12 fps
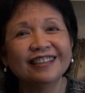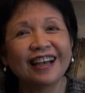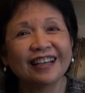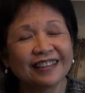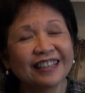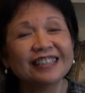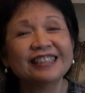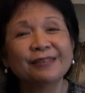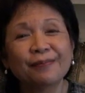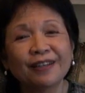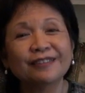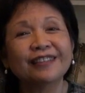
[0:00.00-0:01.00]
I think it's
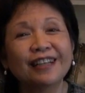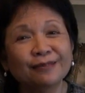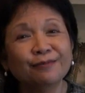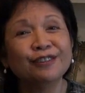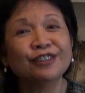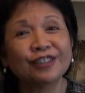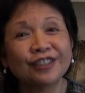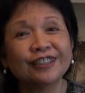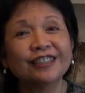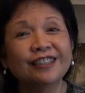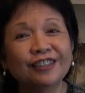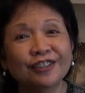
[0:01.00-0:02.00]
about time we
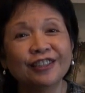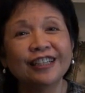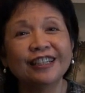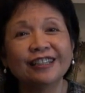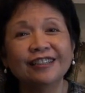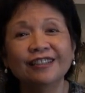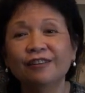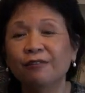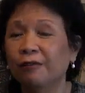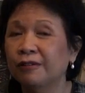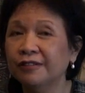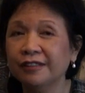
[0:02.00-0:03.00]
started learning
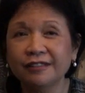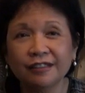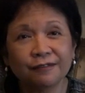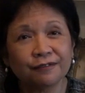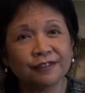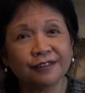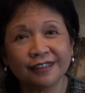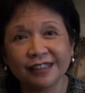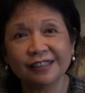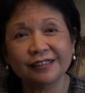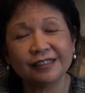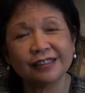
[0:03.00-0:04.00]
all the different
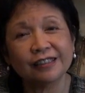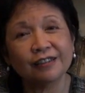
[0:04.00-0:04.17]
things,